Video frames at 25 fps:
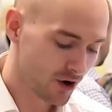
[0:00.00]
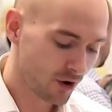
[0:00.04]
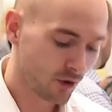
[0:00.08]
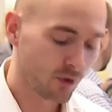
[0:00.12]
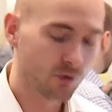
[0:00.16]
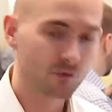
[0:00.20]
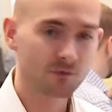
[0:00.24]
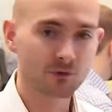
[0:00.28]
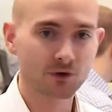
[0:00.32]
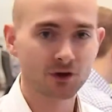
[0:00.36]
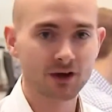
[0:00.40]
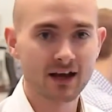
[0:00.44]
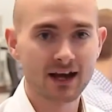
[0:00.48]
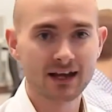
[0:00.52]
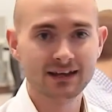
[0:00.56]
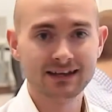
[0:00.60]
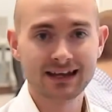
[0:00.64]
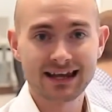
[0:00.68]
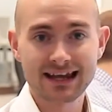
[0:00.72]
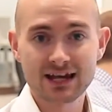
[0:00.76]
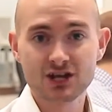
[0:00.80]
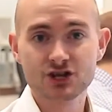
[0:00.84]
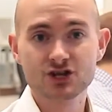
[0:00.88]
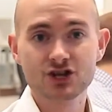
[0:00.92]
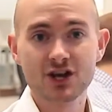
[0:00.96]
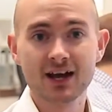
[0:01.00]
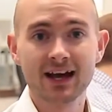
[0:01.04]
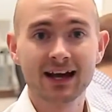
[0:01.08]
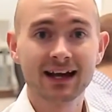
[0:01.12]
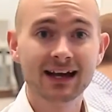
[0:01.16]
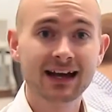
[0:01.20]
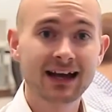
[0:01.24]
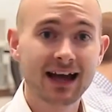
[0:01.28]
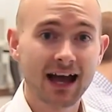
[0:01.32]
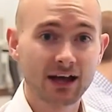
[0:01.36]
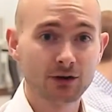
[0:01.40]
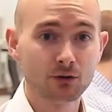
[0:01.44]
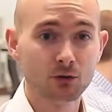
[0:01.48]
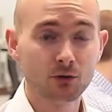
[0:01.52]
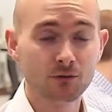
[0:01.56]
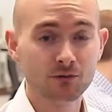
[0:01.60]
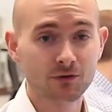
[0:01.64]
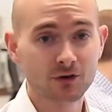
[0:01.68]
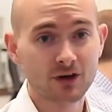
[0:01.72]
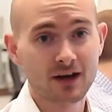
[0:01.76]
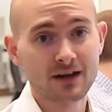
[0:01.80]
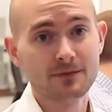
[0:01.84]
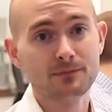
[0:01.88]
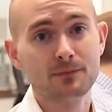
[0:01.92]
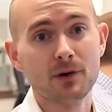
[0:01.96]
over in Asia, and
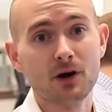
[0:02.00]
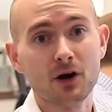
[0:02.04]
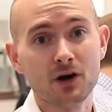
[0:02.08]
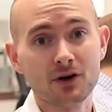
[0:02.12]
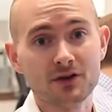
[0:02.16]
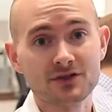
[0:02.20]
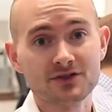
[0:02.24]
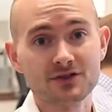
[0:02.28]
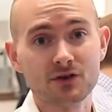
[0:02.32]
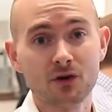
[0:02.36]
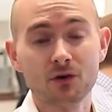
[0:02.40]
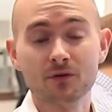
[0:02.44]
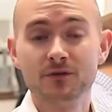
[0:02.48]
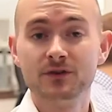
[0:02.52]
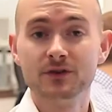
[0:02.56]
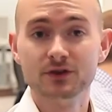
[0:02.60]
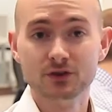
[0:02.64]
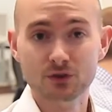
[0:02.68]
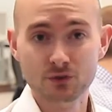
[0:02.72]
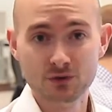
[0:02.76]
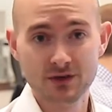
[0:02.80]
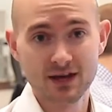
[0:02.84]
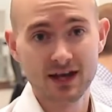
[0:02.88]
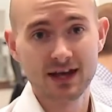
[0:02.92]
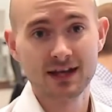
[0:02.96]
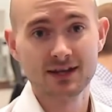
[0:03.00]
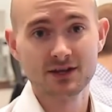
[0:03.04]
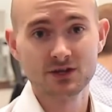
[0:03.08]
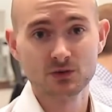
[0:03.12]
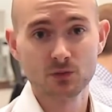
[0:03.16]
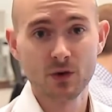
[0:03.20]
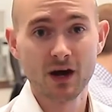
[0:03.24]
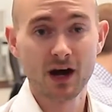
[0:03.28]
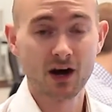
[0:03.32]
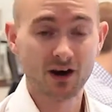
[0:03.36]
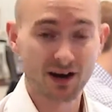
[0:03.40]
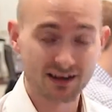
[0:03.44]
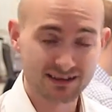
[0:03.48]
over in parts of the UK as well.